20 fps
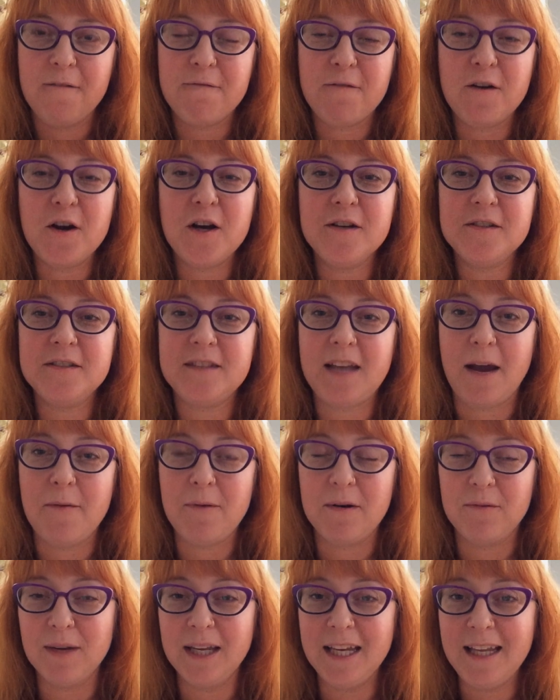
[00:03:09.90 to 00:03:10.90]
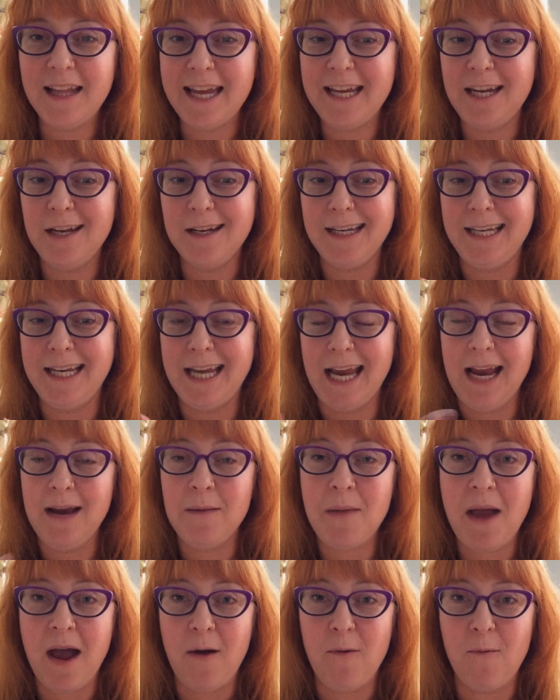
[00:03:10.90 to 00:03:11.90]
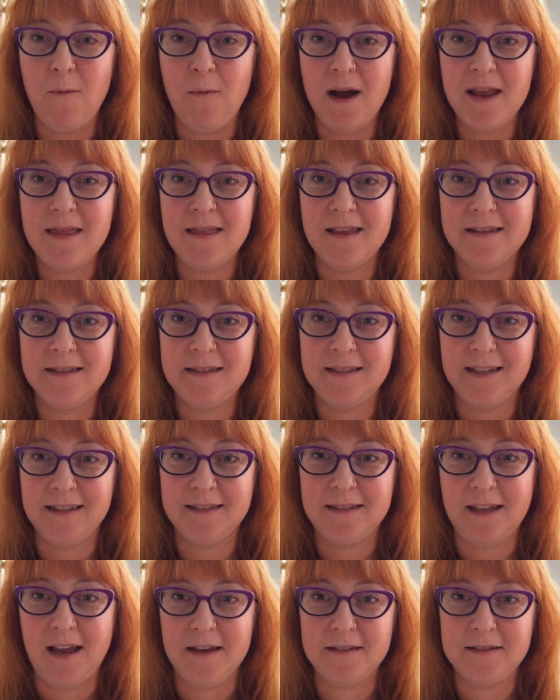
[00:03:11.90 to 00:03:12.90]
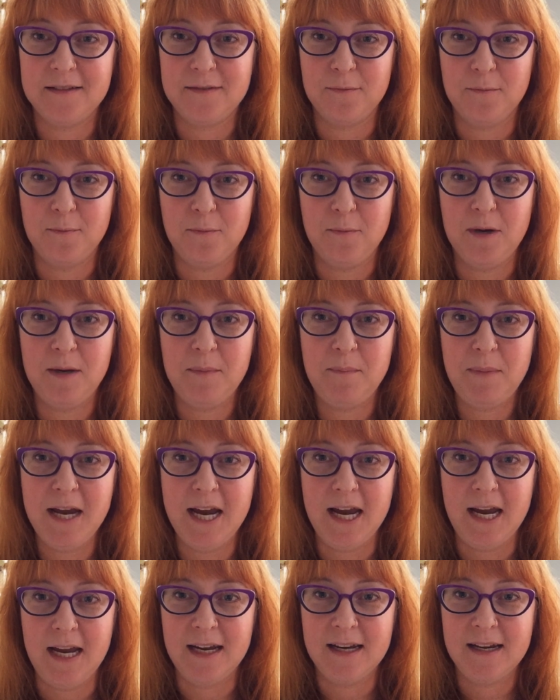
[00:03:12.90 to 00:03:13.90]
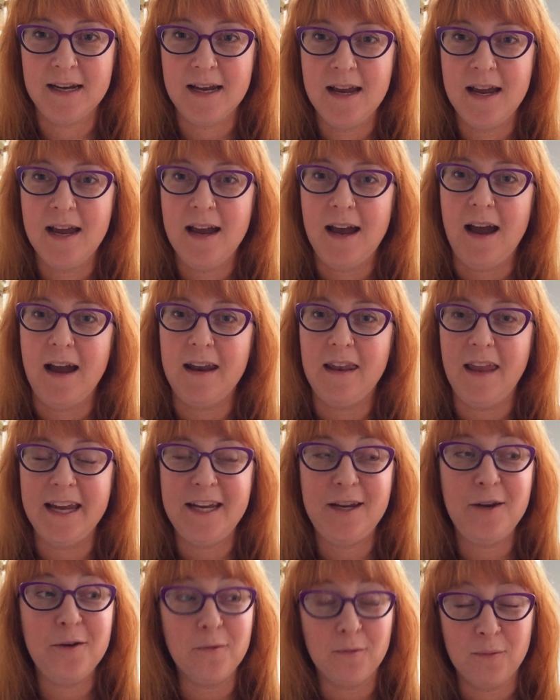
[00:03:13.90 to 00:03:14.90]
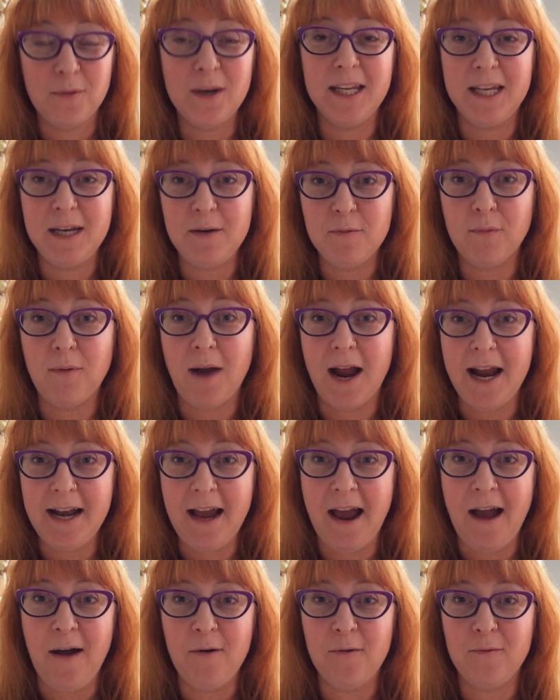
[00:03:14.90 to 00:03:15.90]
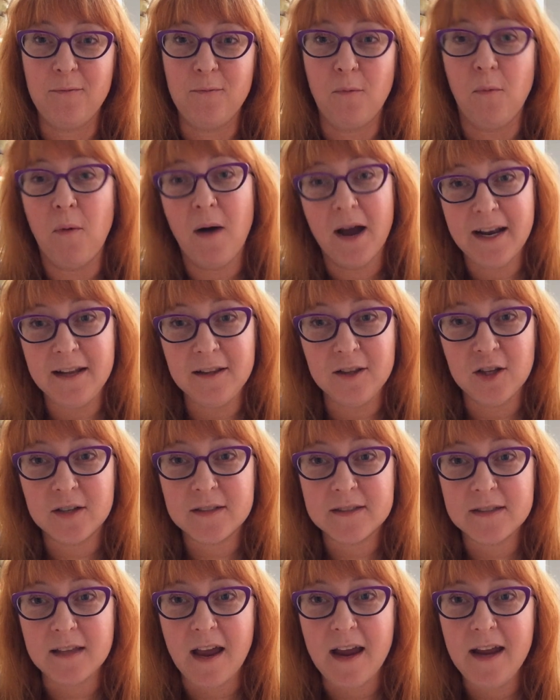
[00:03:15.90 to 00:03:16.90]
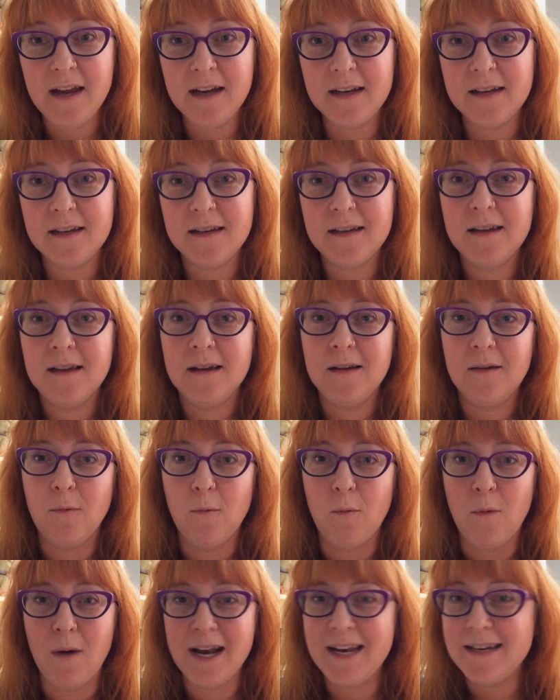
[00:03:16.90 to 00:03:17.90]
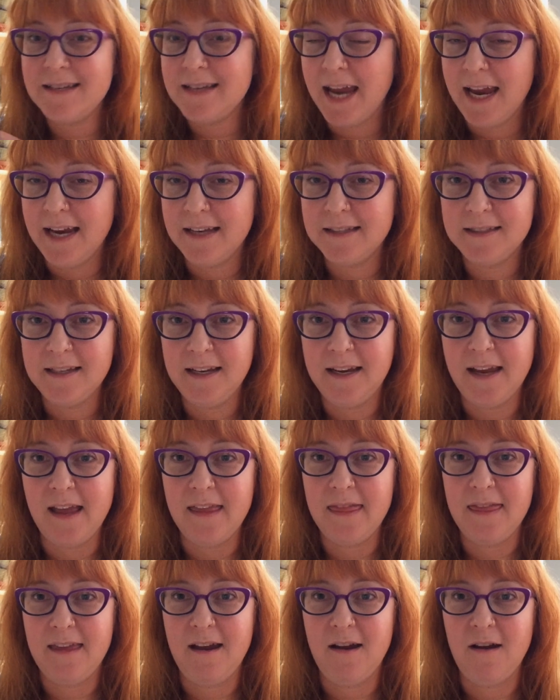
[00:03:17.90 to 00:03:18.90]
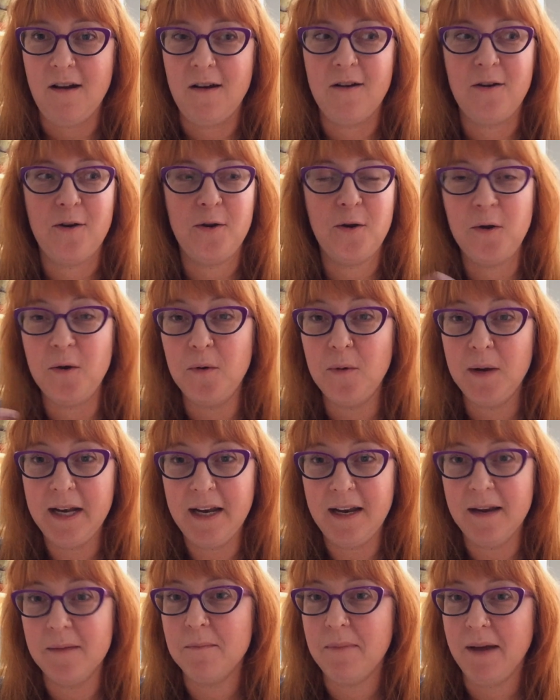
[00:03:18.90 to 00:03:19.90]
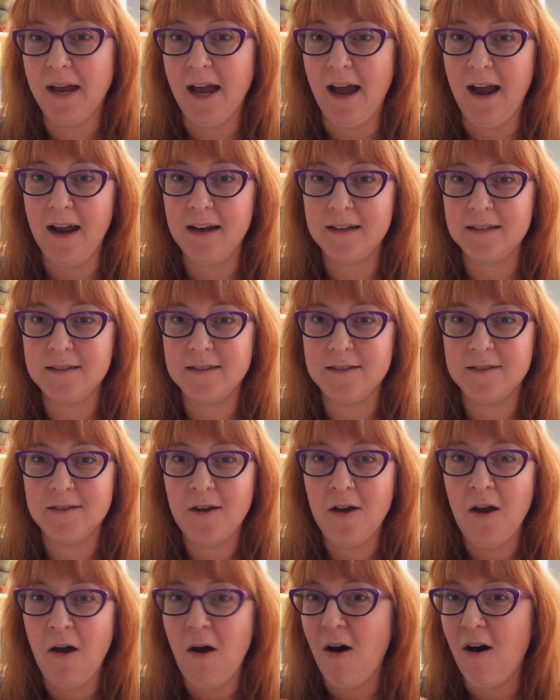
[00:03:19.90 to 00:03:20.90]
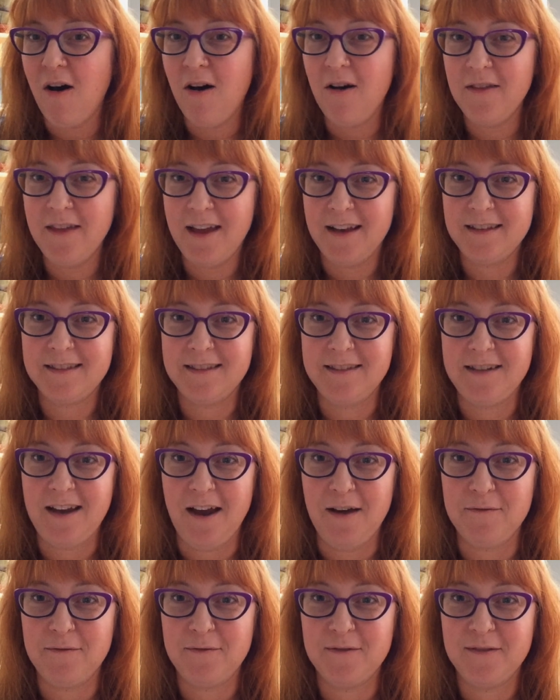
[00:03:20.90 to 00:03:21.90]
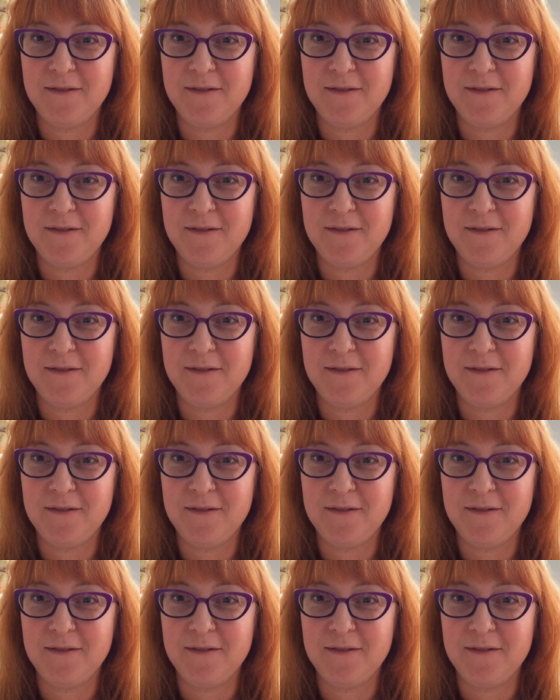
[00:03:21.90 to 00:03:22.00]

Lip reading: First, I would really like you to game out what this success would be. I'd like you to really write out what it looks like, what it takes to get there, who it impacts, all that stuff.